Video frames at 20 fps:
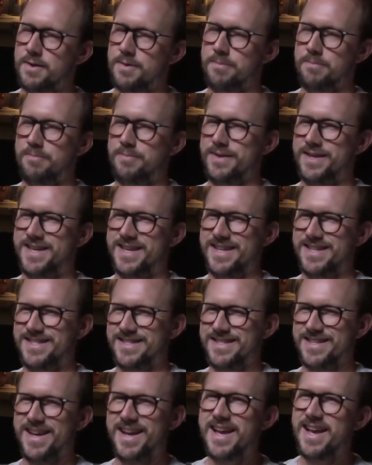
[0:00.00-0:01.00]

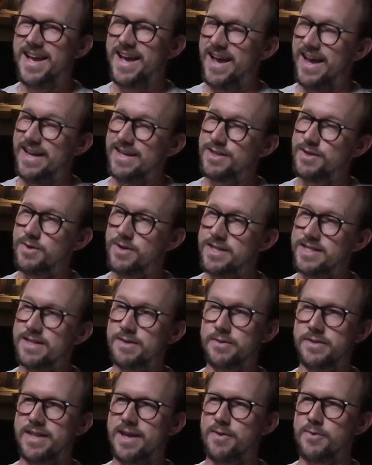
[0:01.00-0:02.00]
because I had no idea
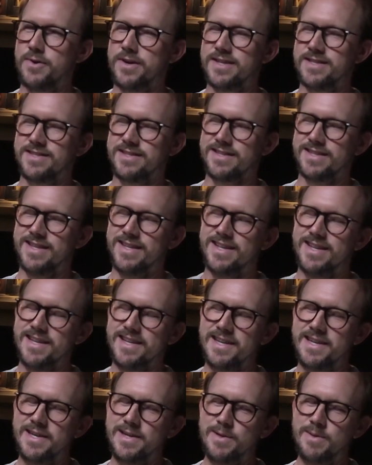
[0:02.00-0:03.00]
what that was.
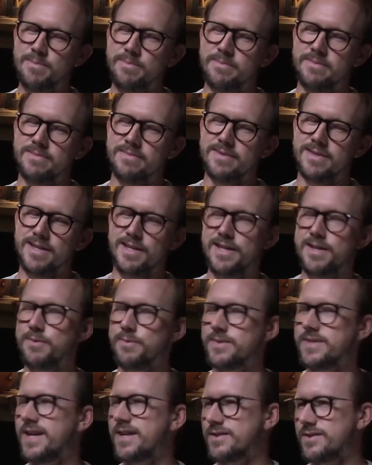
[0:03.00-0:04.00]
And it
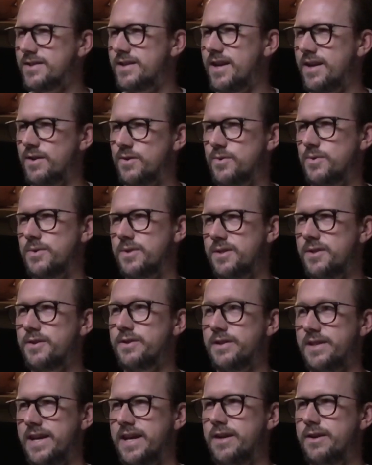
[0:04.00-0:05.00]
was actually kind of cool to learn
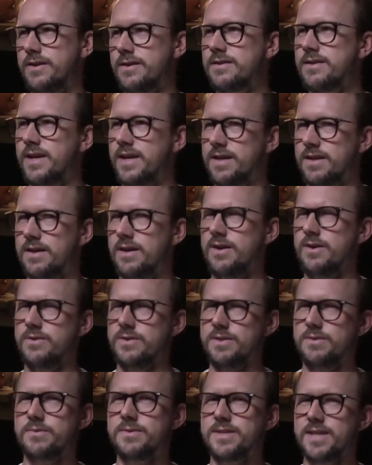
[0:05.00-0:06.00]
later, like, oh,
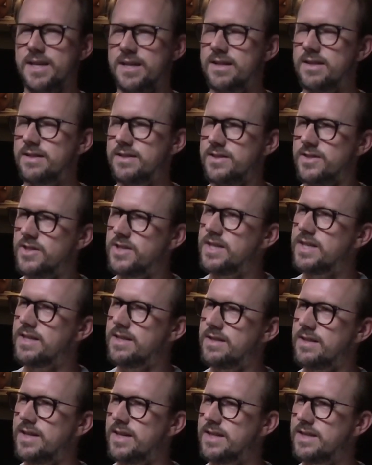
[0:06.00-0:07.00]
this was like a
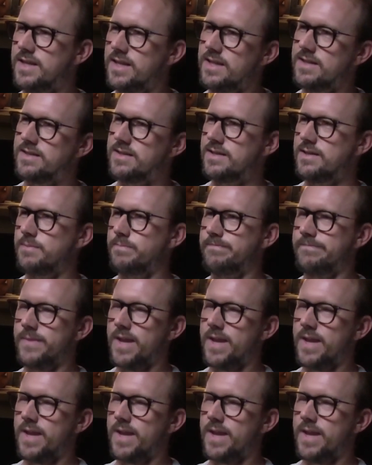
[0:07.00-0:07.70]
legit like dance team.